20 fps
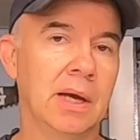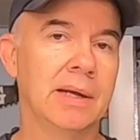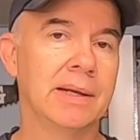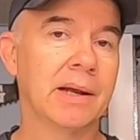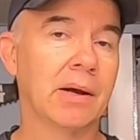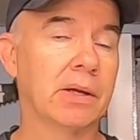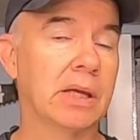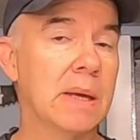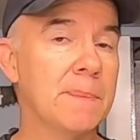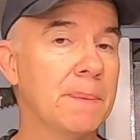
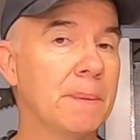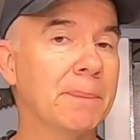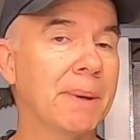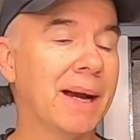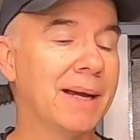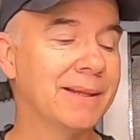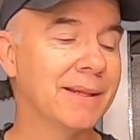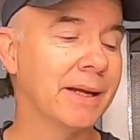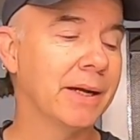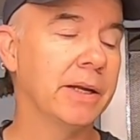Now keep in
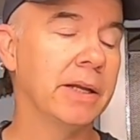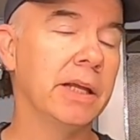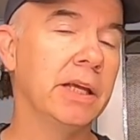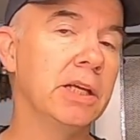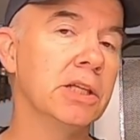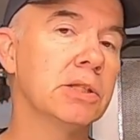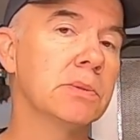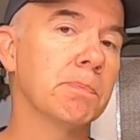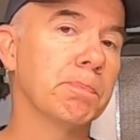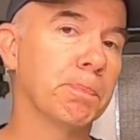mind that it
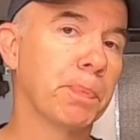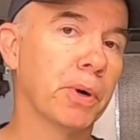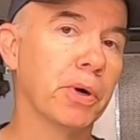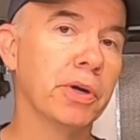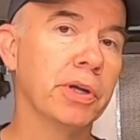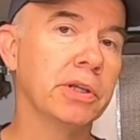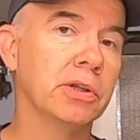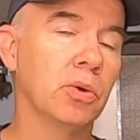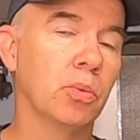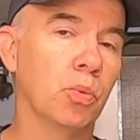is
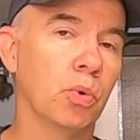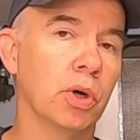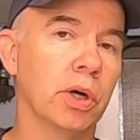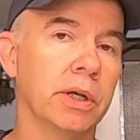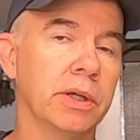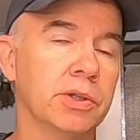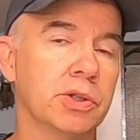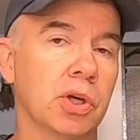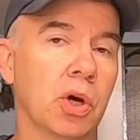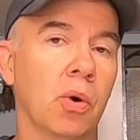burning the
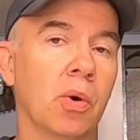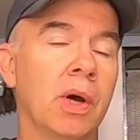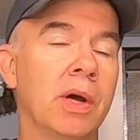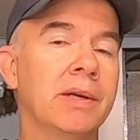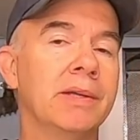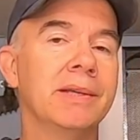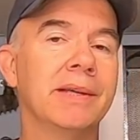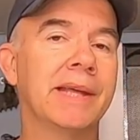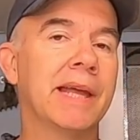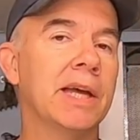wood, so
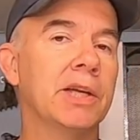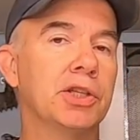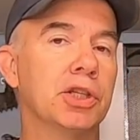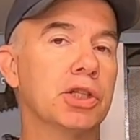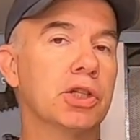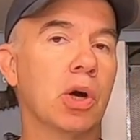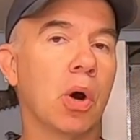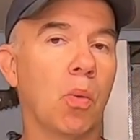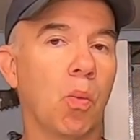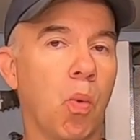you can't
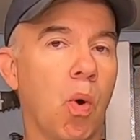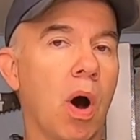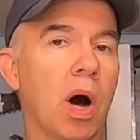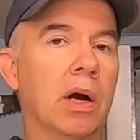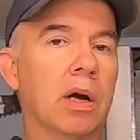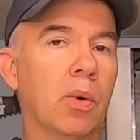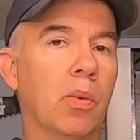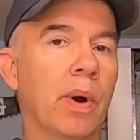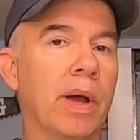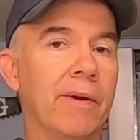just
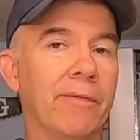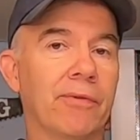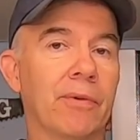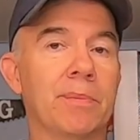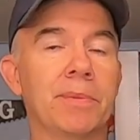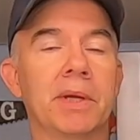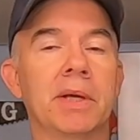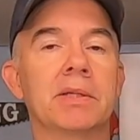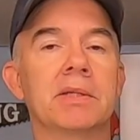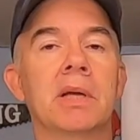walk away
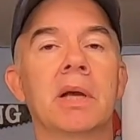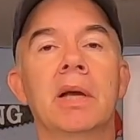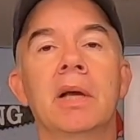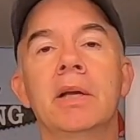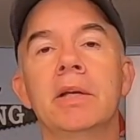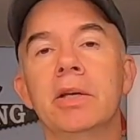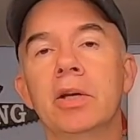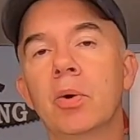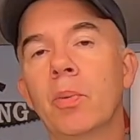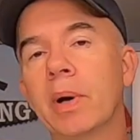from this.
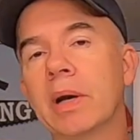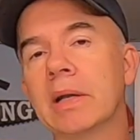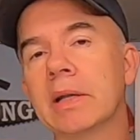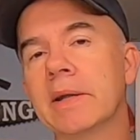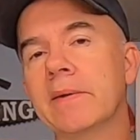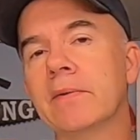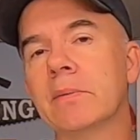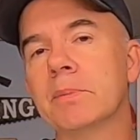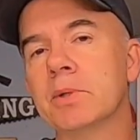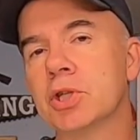You don't want to
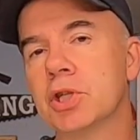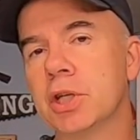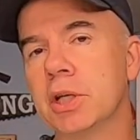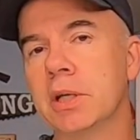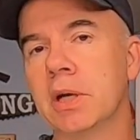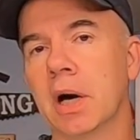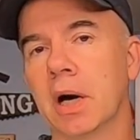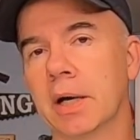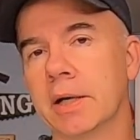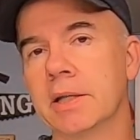leave the
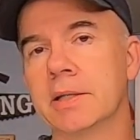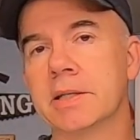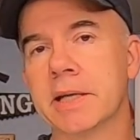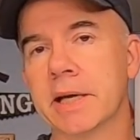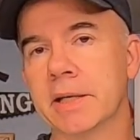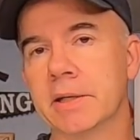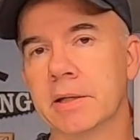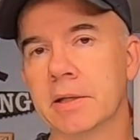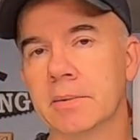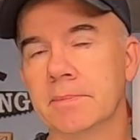machine
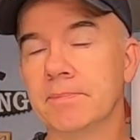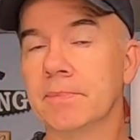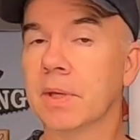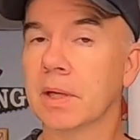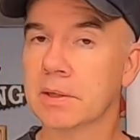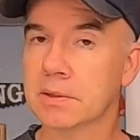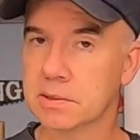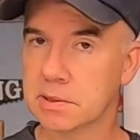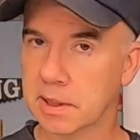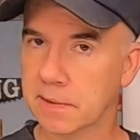unattended.
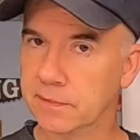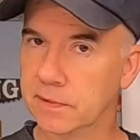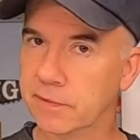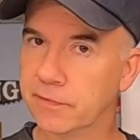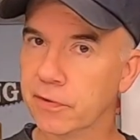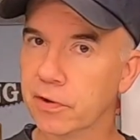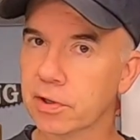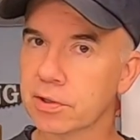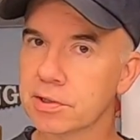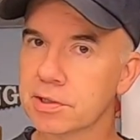Safety
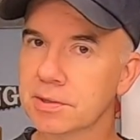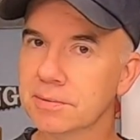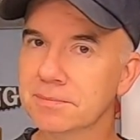first.